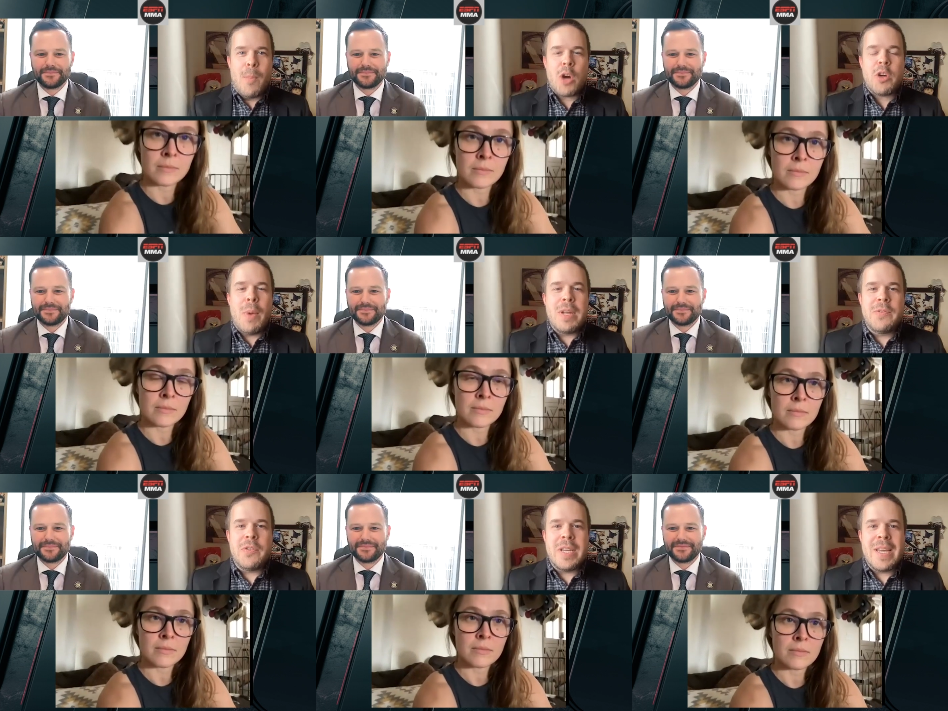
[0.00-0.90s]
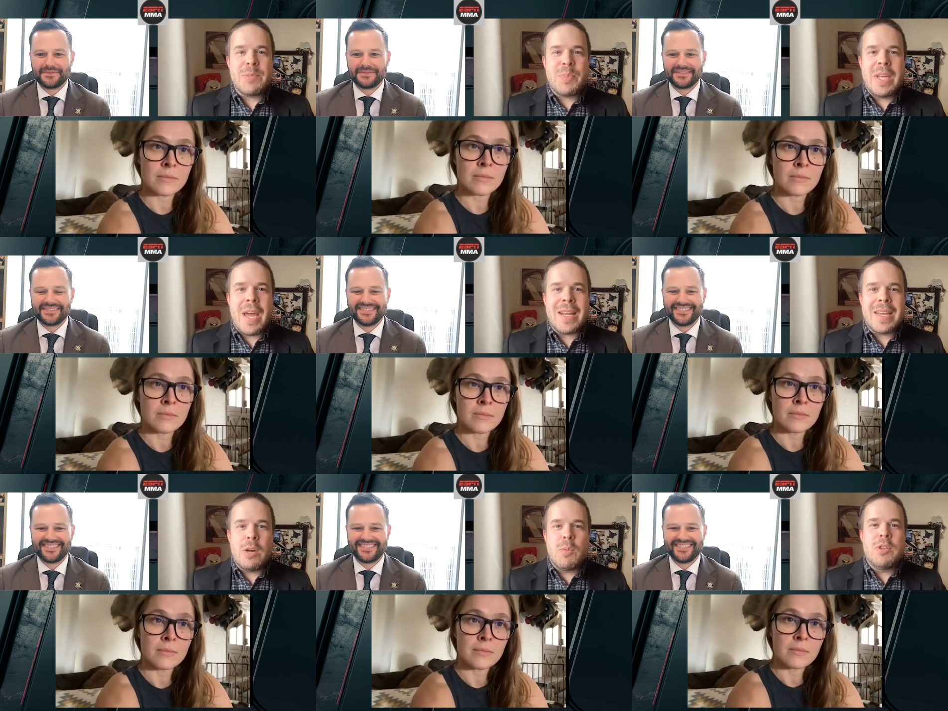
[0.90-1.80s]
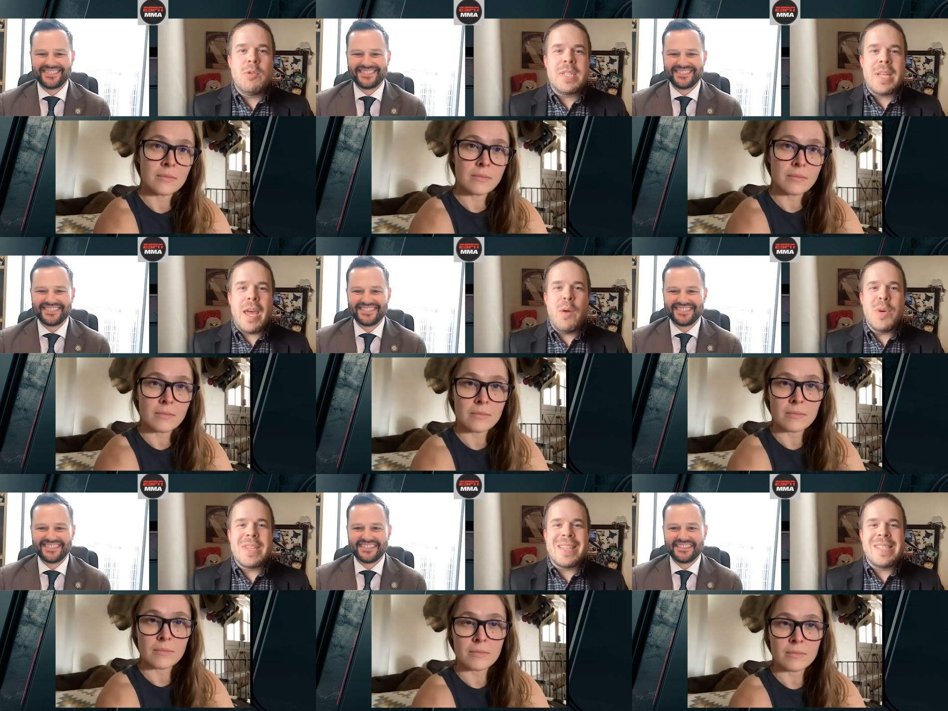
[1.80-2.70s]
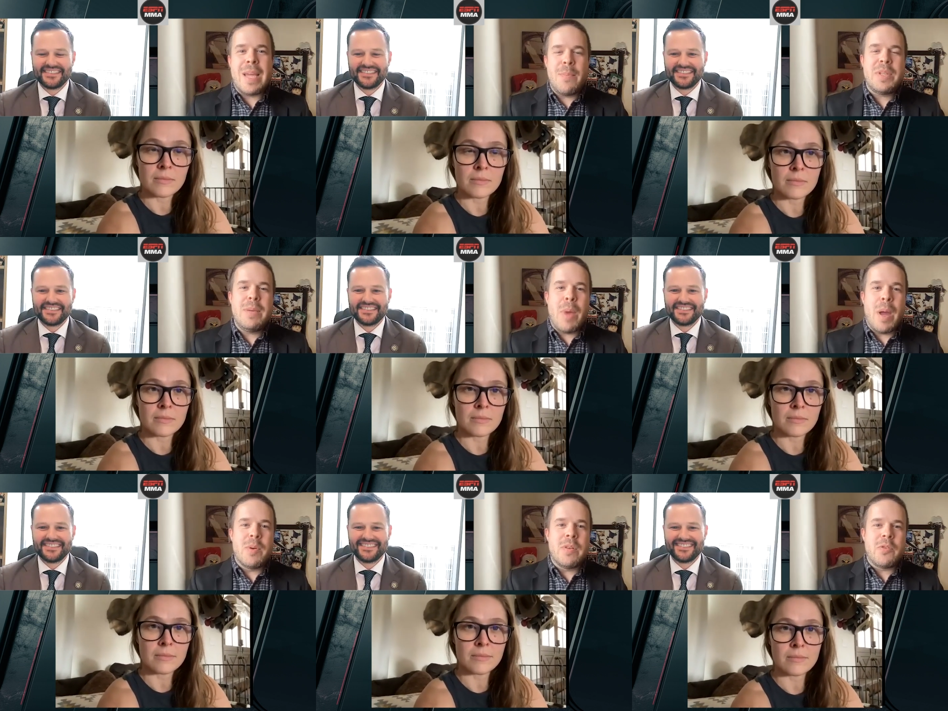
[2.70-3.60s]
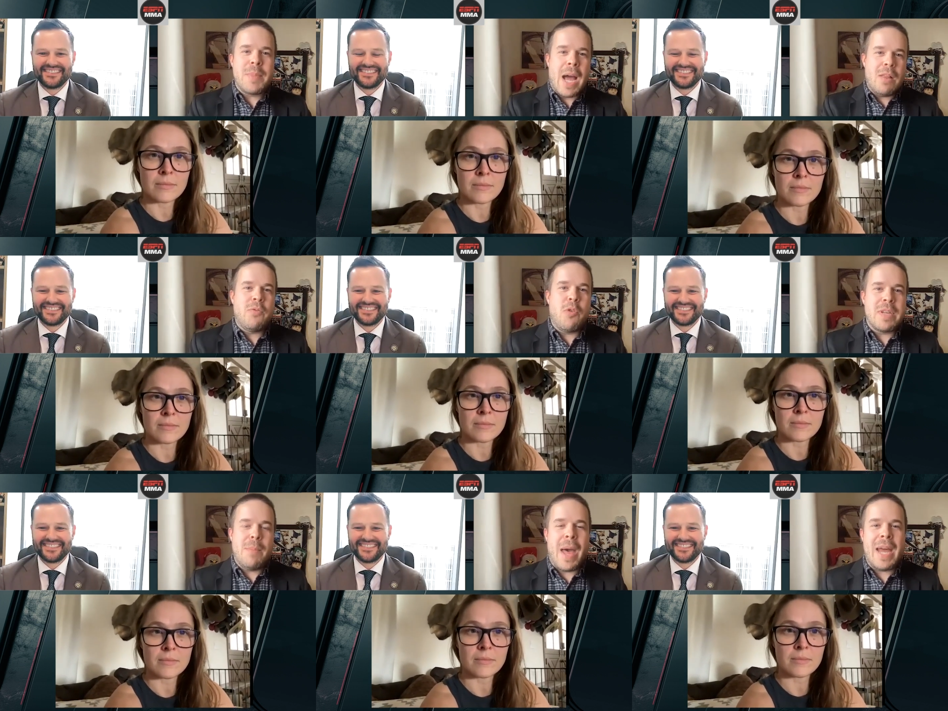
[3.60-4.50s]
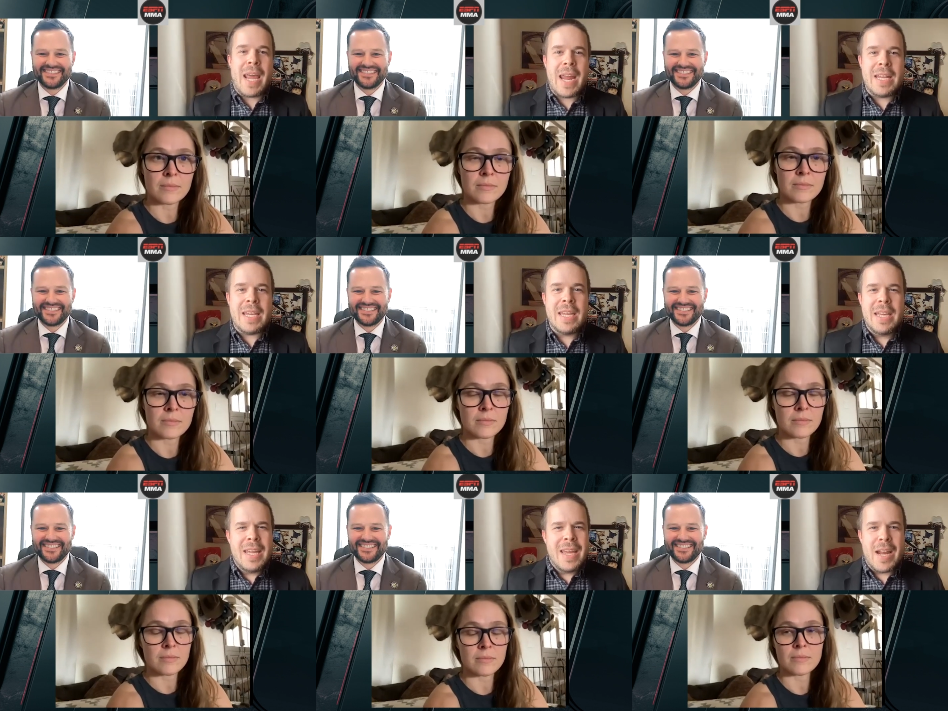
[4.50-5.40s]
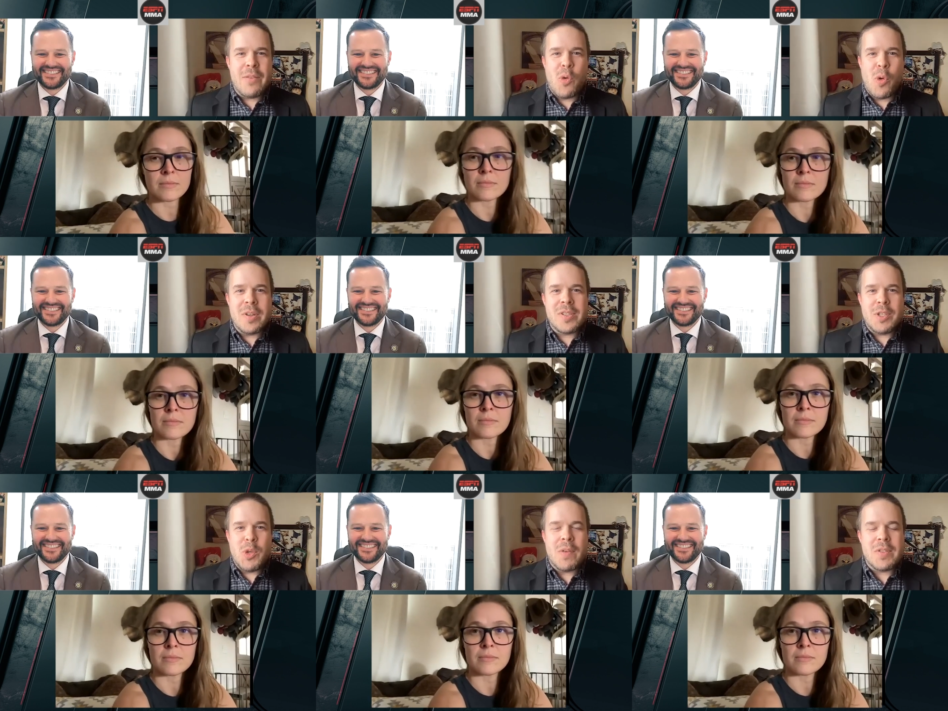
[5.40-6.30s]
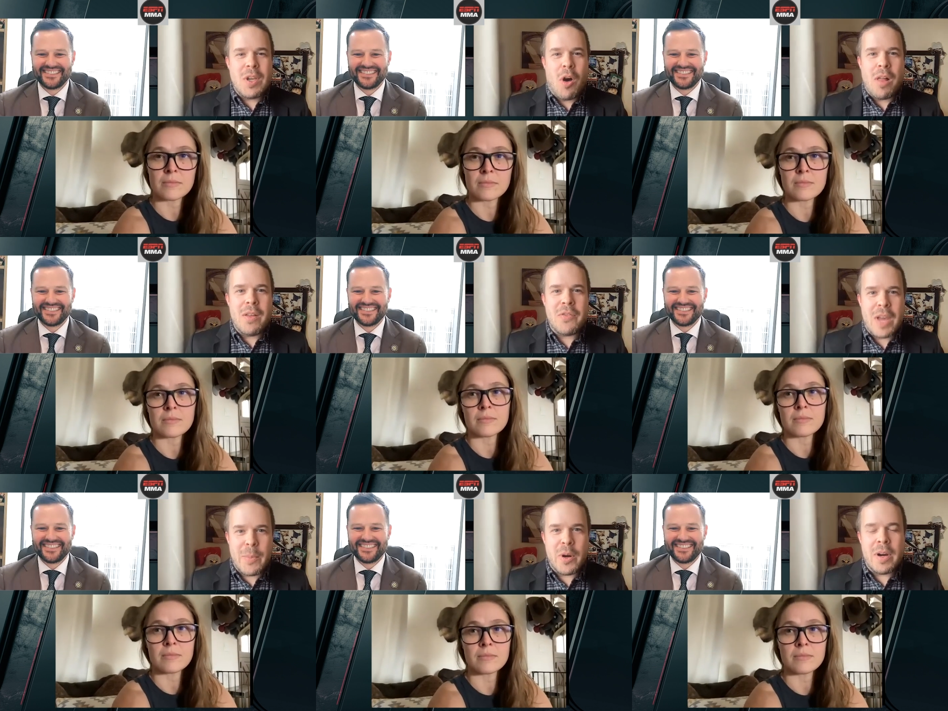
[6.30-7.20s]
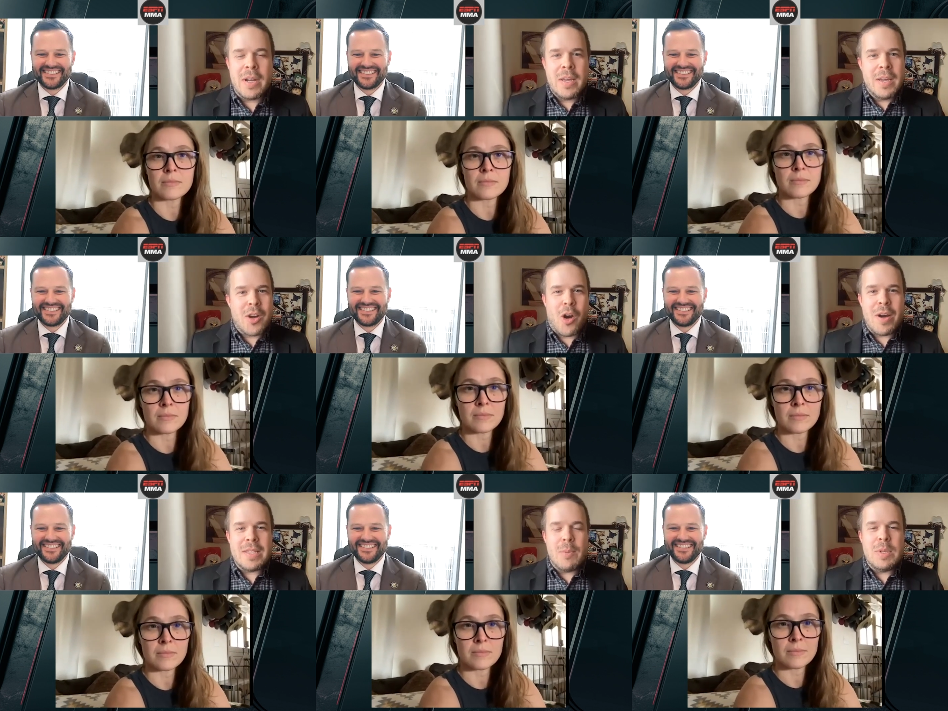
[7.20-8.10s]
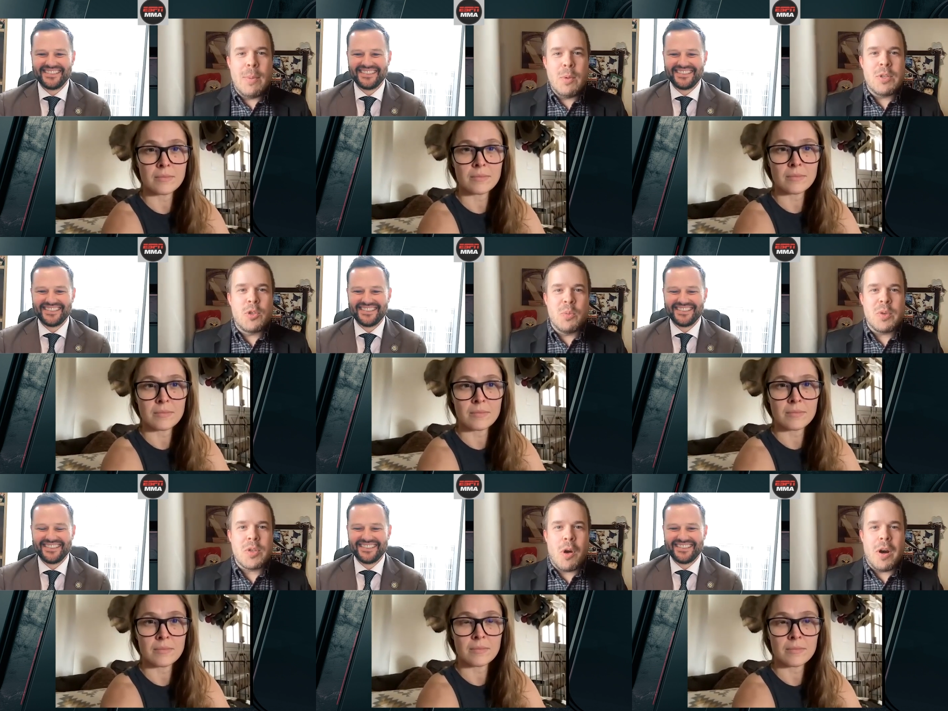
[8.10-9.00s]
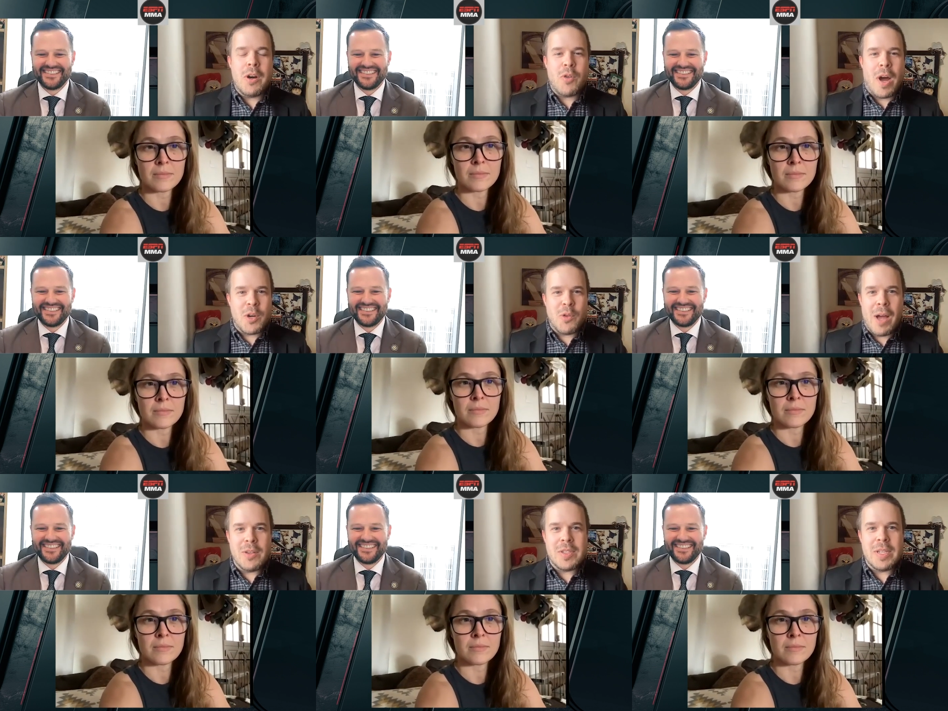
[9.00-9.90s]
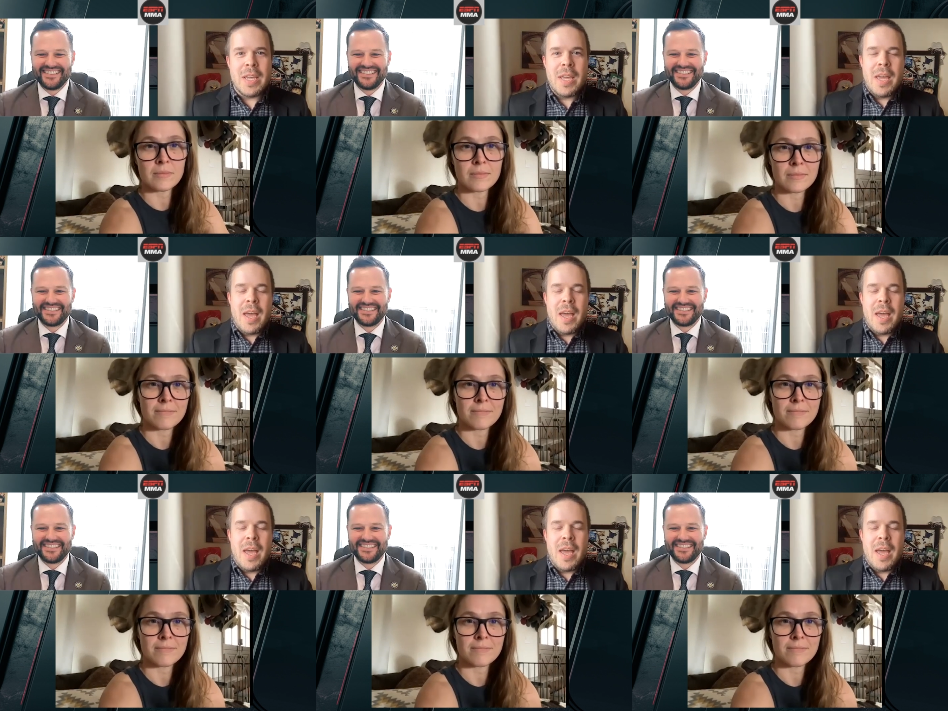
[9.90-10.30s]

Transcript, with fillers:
Speaker 1: Marc Raimondi for ESPN here with you today with Assembly member from California, Matt Haney, and of course, UFC Hall of Famer, current WWE superstar, Ronda Rousey.